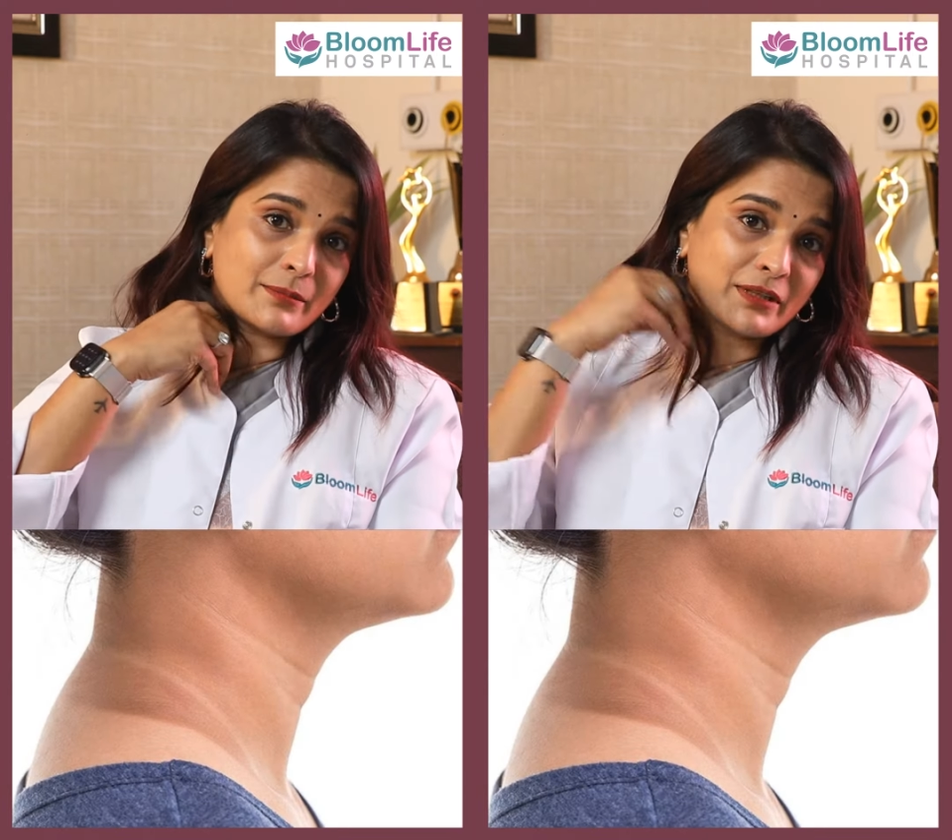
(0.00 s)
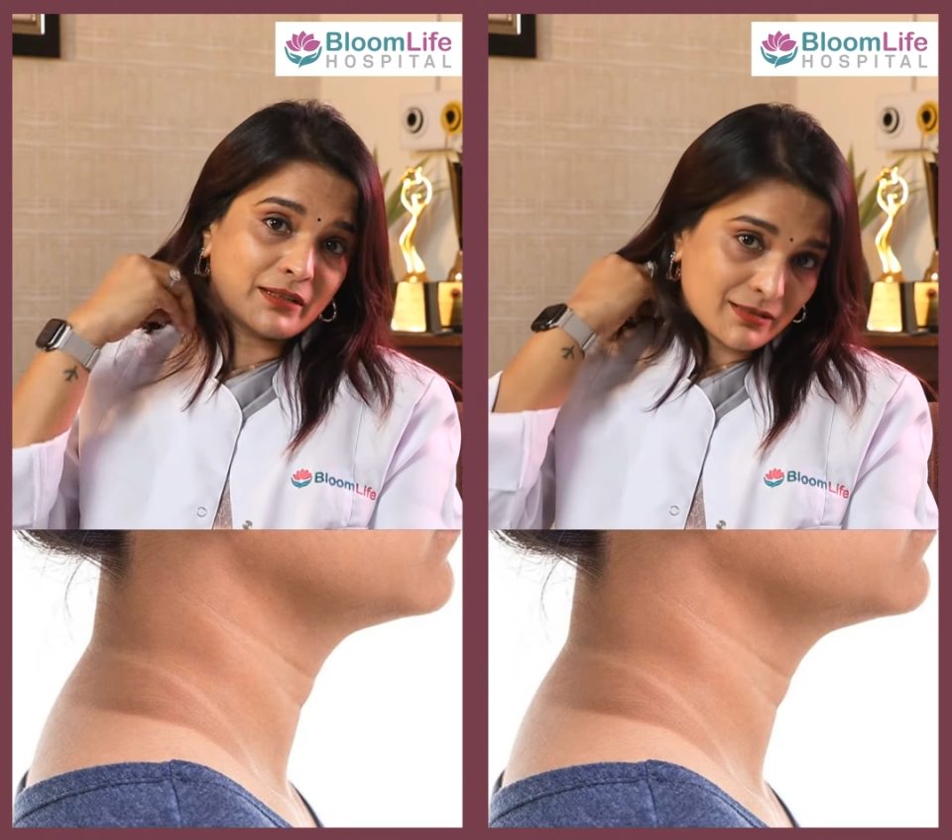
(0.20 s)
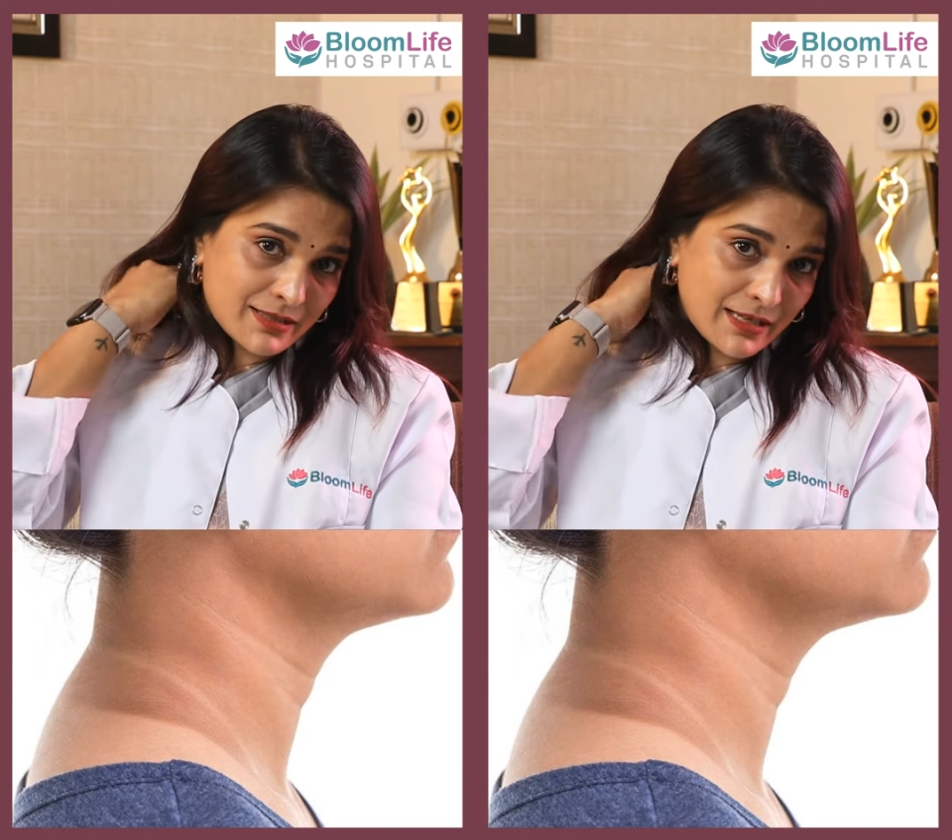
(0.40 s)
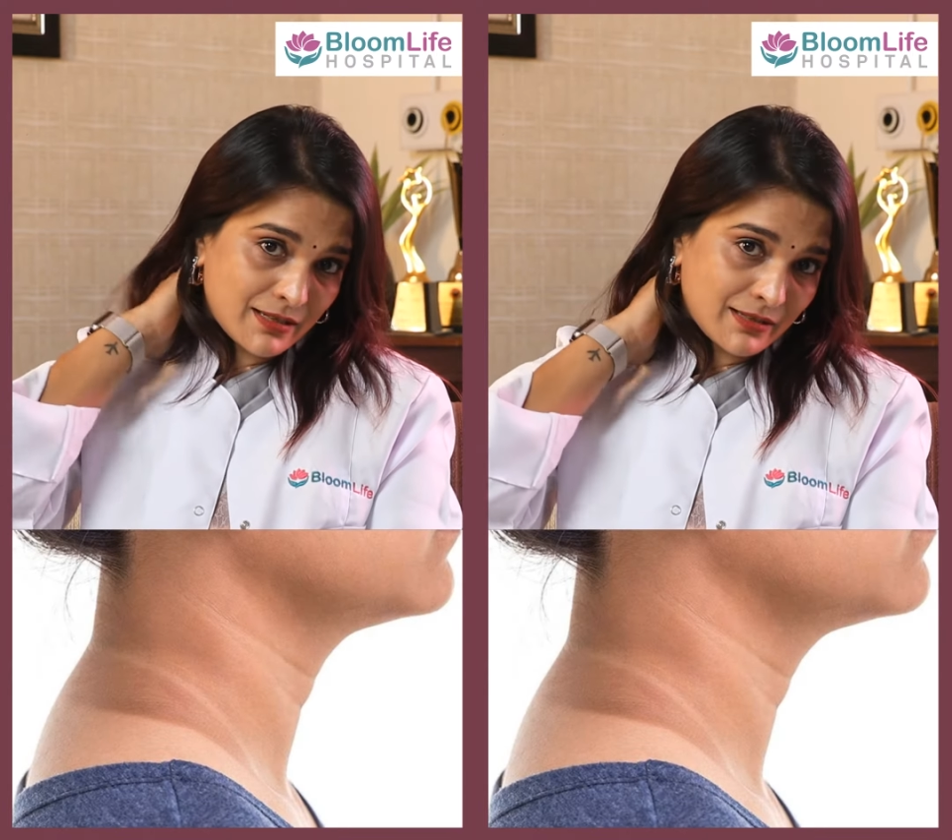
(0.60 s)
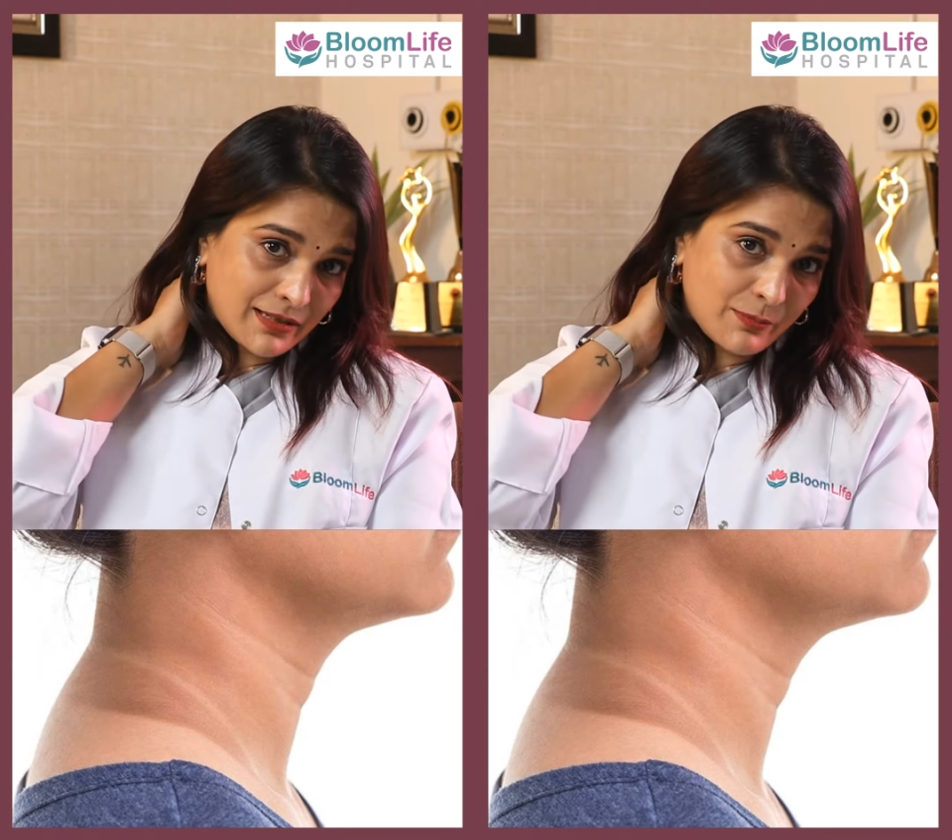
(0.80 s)
I mean, the
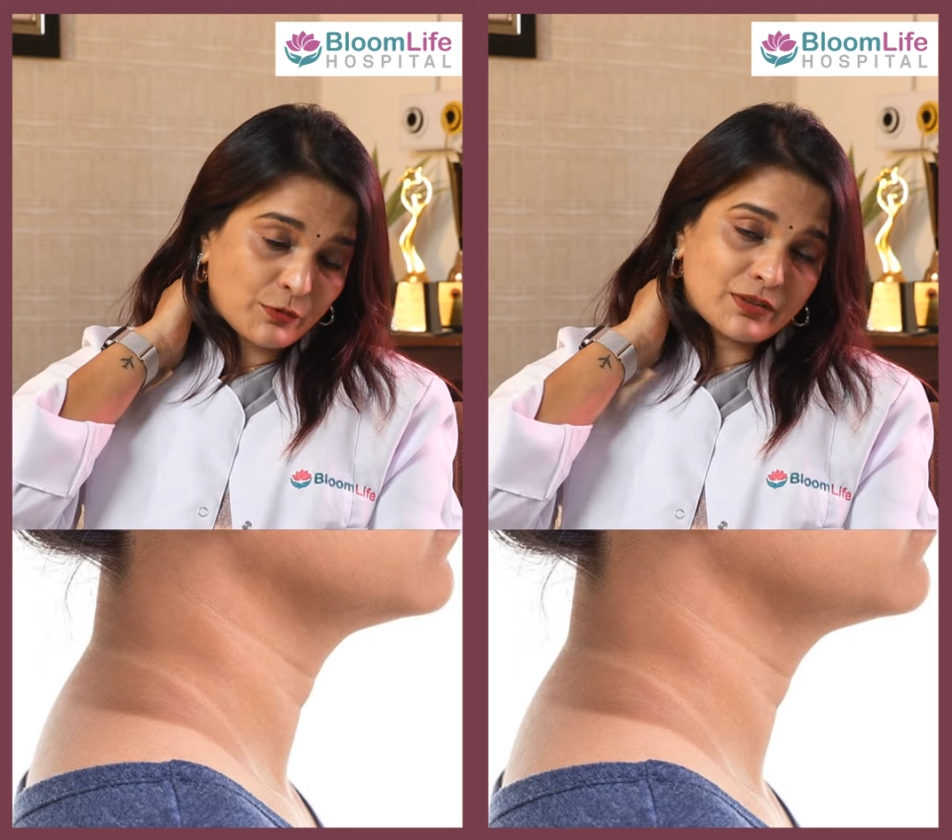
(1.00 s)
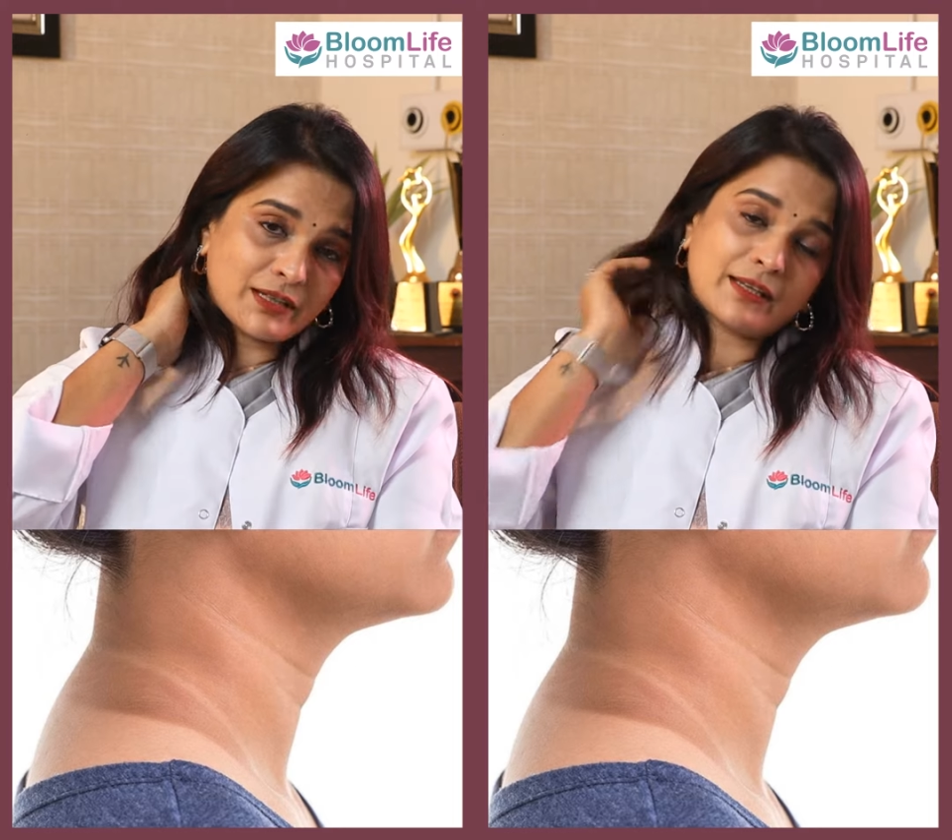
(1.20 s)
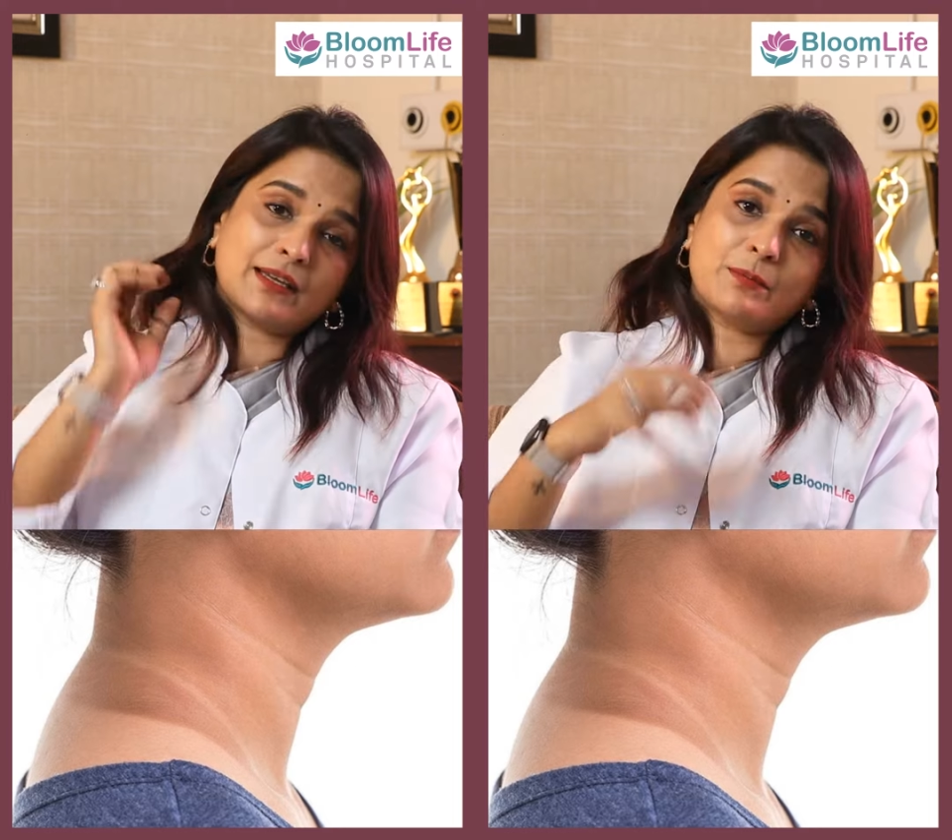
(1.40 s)
skin in the nape of the neck